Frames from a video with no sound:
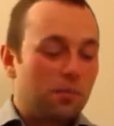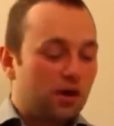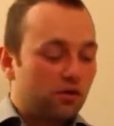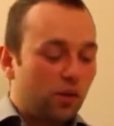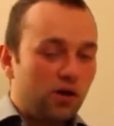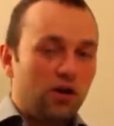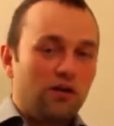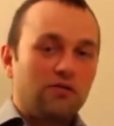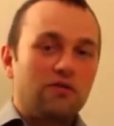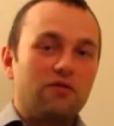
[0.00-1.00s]
because what you'll
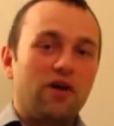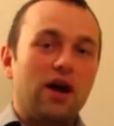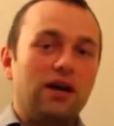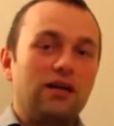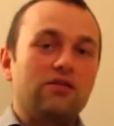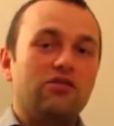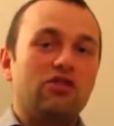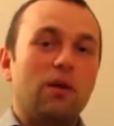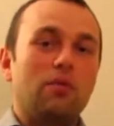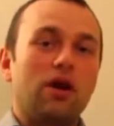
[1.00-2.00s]
often find is the
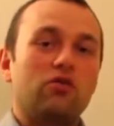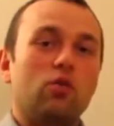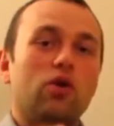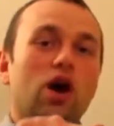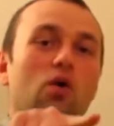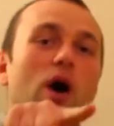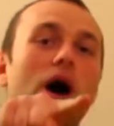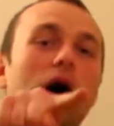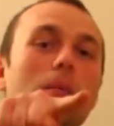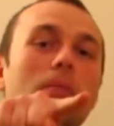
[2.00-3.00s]
share price will go
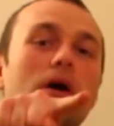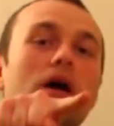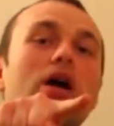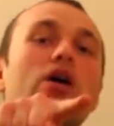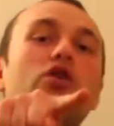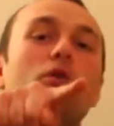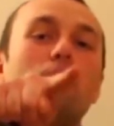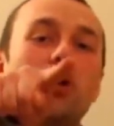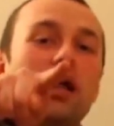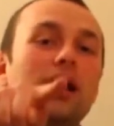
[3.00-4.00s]
up. You'll
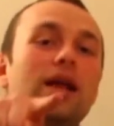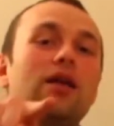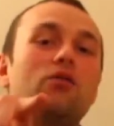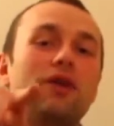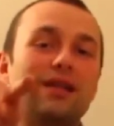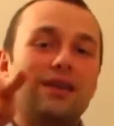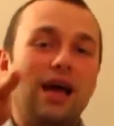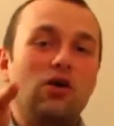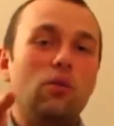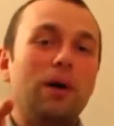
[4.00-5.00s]
put in a little
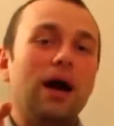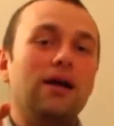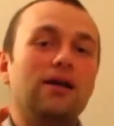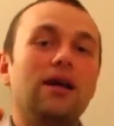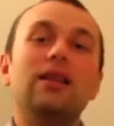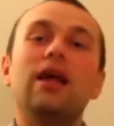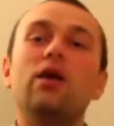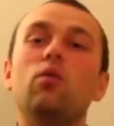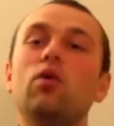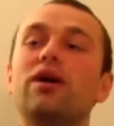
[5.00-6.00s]
rectangle pattern and
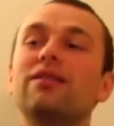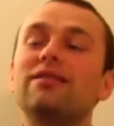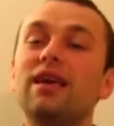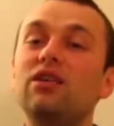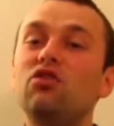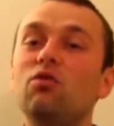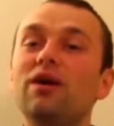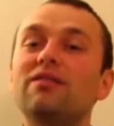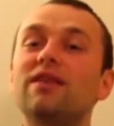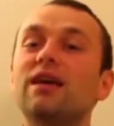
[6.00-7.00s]
then it will continue
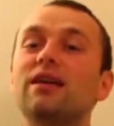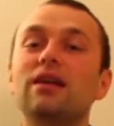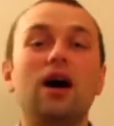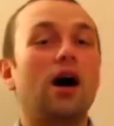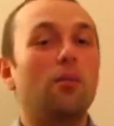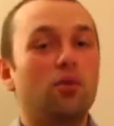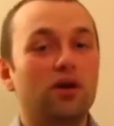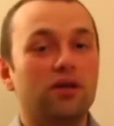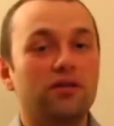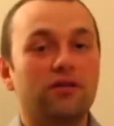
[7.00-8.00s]
ascending
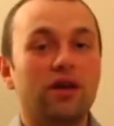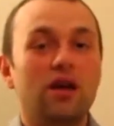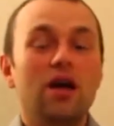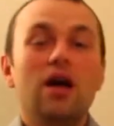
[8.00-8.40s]
upwards.